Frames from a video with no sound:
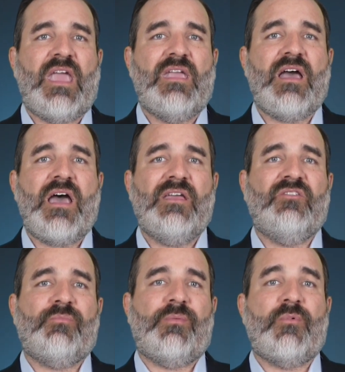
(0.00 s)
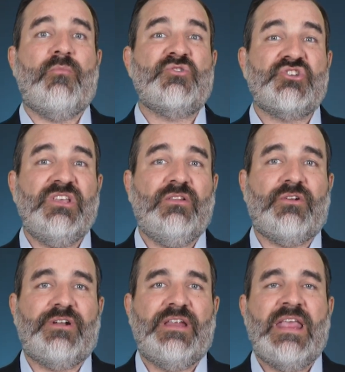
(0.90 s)
AI to promote machine
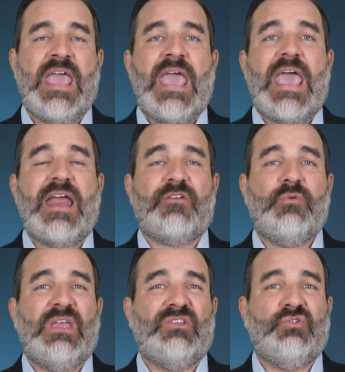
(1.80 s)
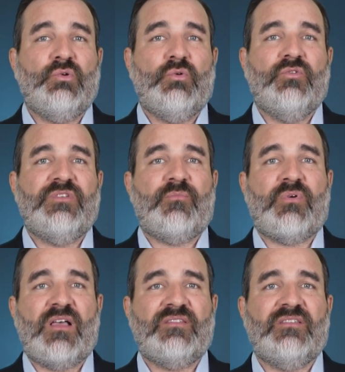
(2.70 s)
learning and create tools and
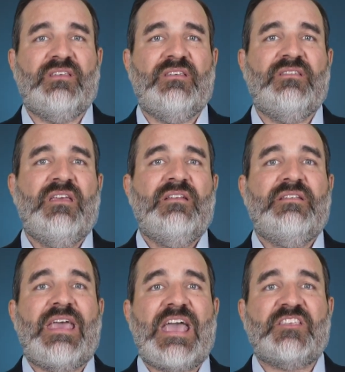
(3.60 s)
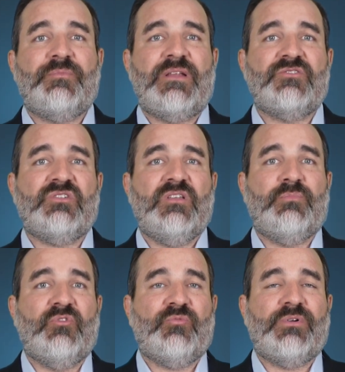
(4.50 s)
processes to exponentially
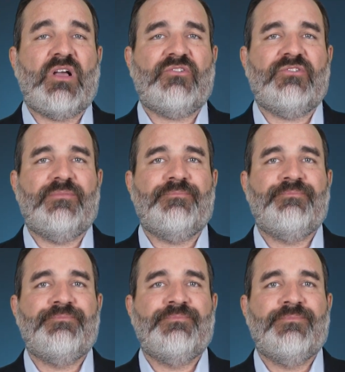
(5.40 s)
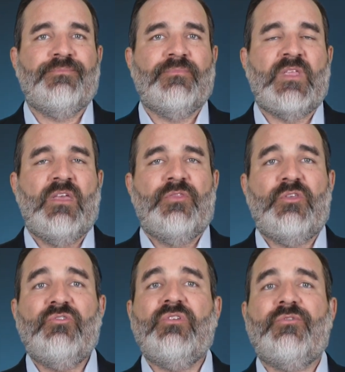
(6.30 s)
boost production. The
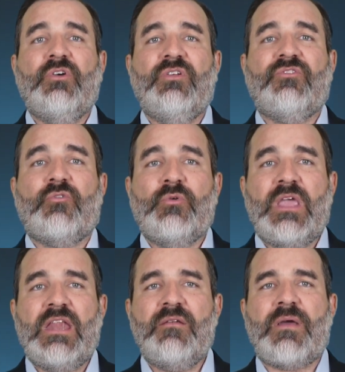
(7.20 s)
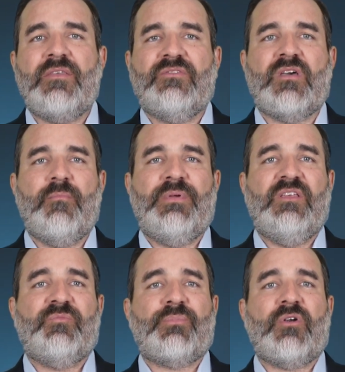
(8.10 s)
use of goods created by these
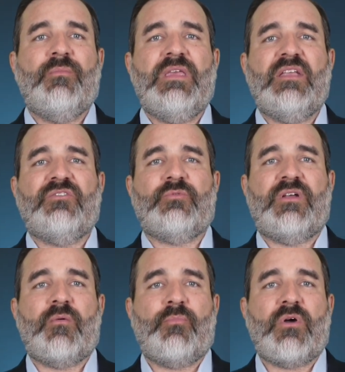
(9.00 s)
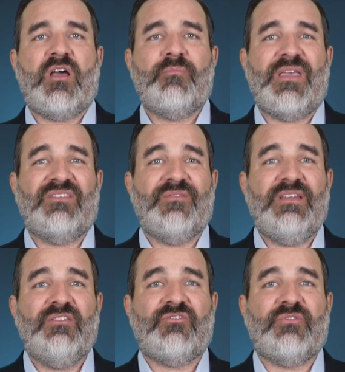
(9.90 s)
companies permeates throughout a broad base of
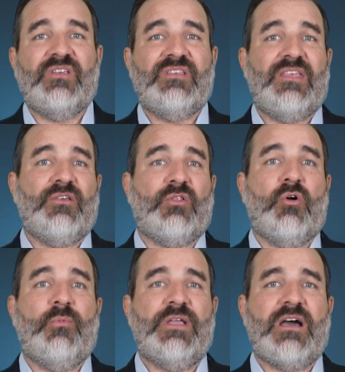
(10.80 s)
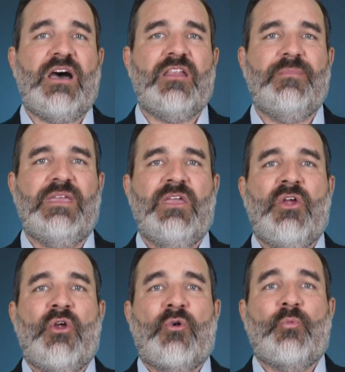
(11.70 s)
industries in the global economy,
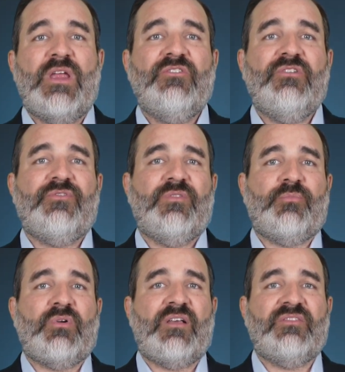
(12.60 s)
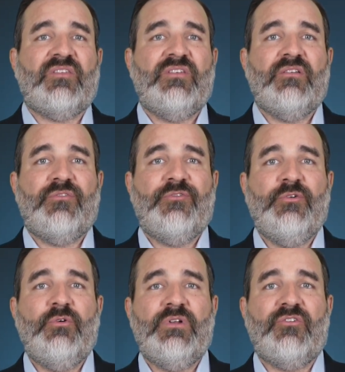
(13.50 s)
ranging from the processing of
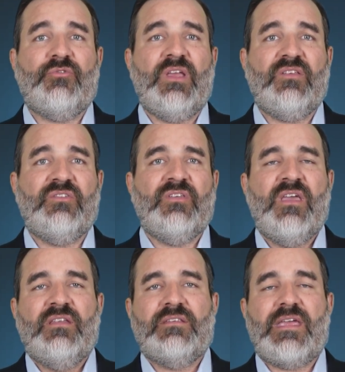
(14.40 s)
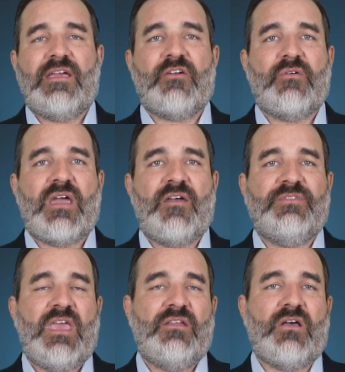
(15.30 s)
food and drinks to
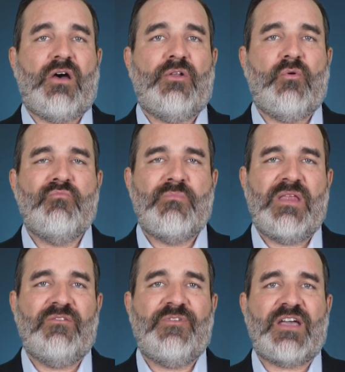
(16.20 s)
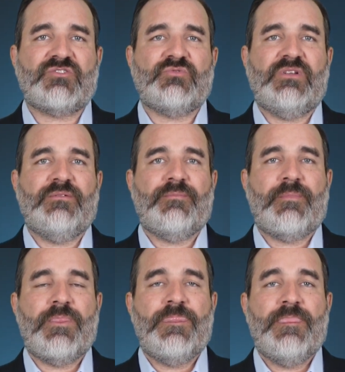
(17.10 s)
aircraft and auto manufacturing.
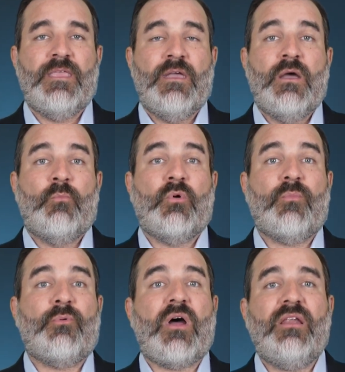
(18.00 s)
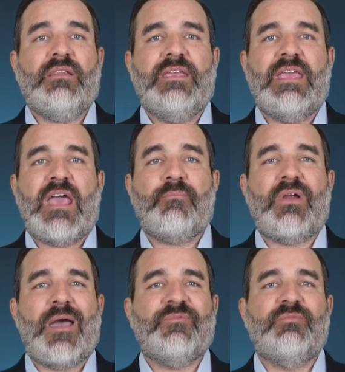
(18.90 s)
More broadly, and
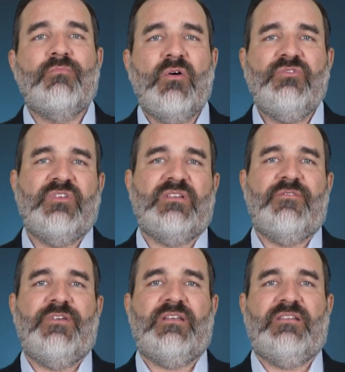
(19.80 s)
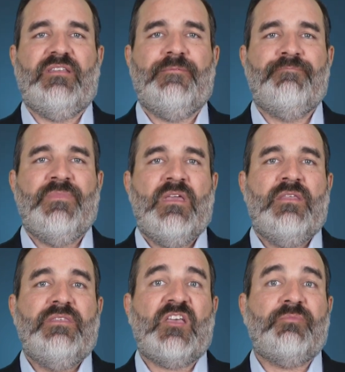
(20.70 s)
perhaps most significantly,
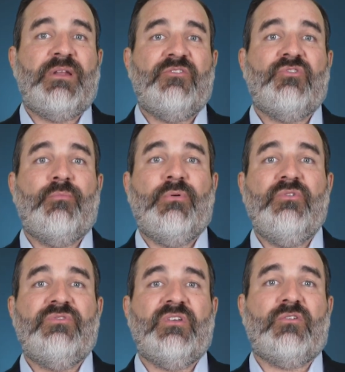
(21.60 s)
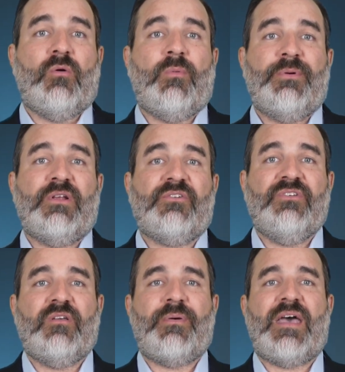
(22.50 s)
the exponential boost to global
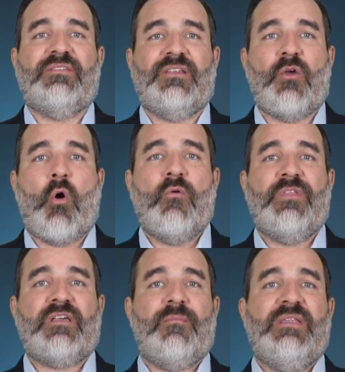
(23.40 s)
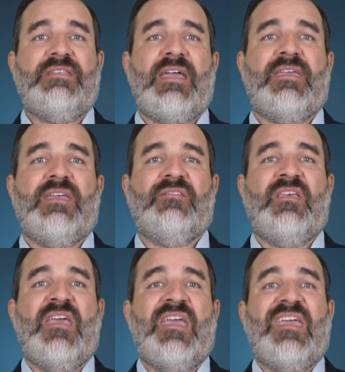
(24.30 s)
production capacity over the coming decades
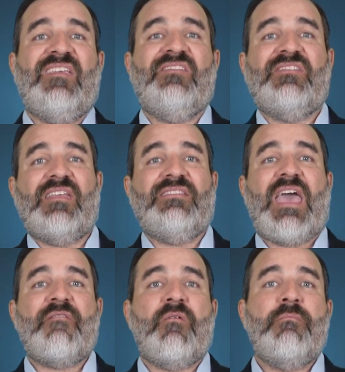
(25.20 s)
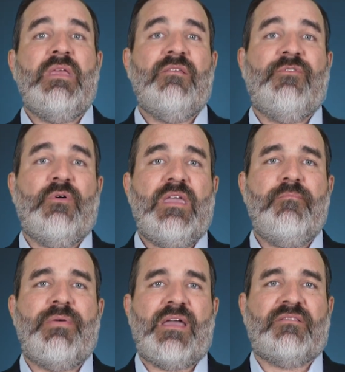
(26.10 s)
is set to have a meaningful
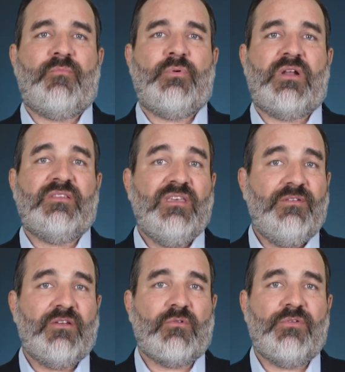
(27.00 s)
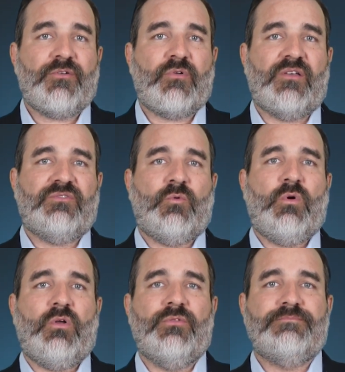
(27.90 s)
impact on productivity growth across the
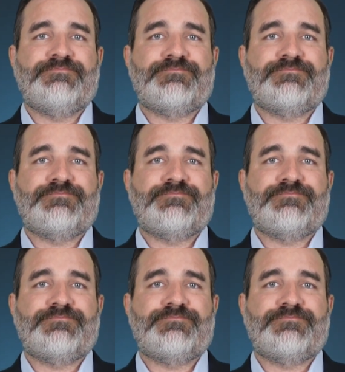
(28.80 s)
world.